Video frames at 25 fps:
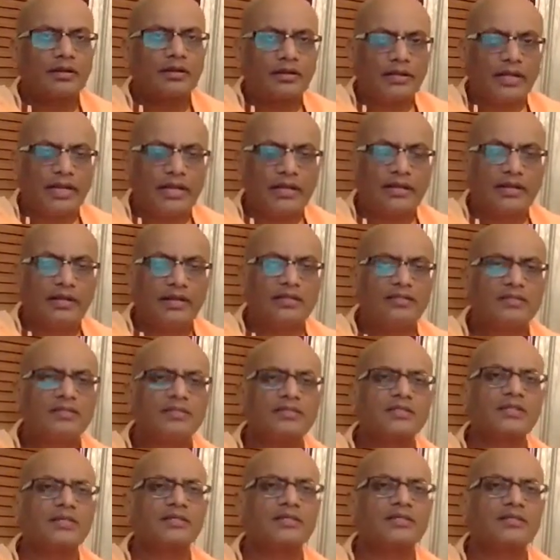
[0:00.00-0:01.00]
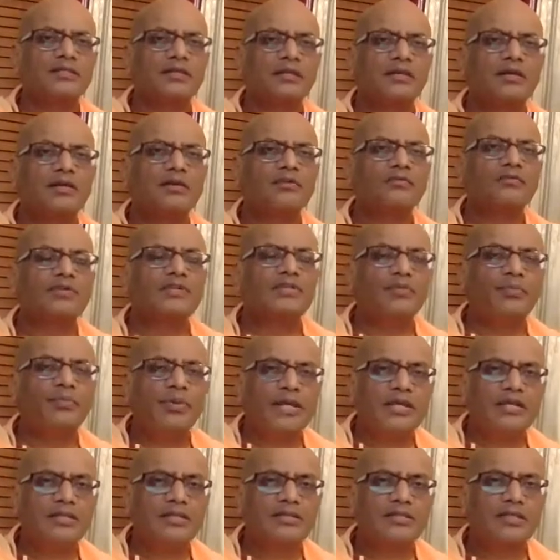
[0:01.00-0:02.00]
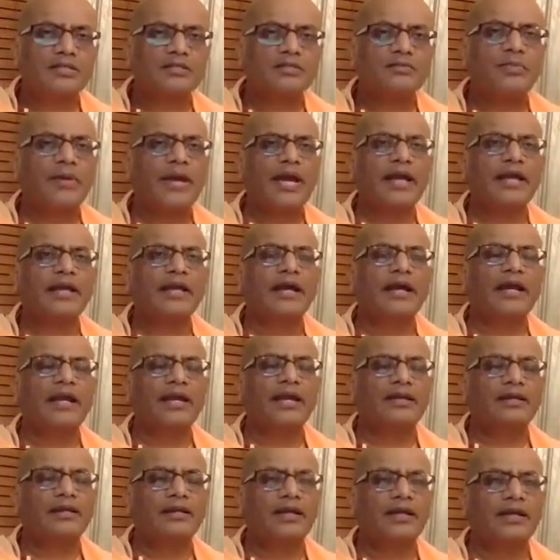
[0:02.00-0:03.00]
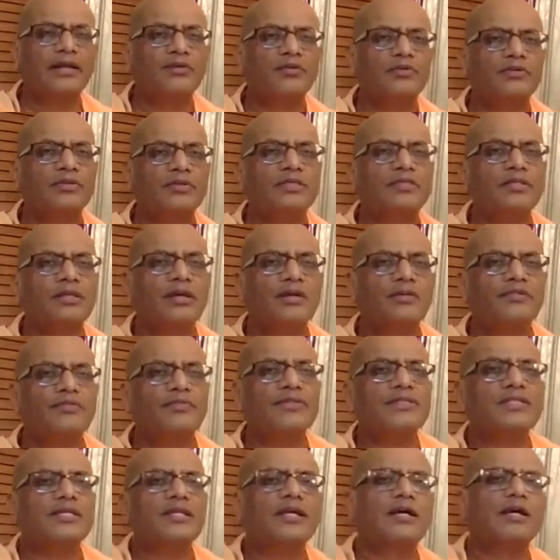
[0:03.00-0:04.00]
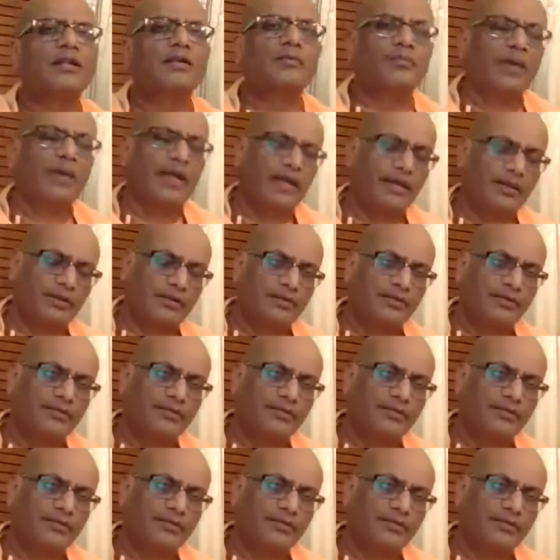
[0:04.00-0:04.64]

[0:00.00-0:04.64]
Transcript: tendencies which brings us back again and again to this physical plane.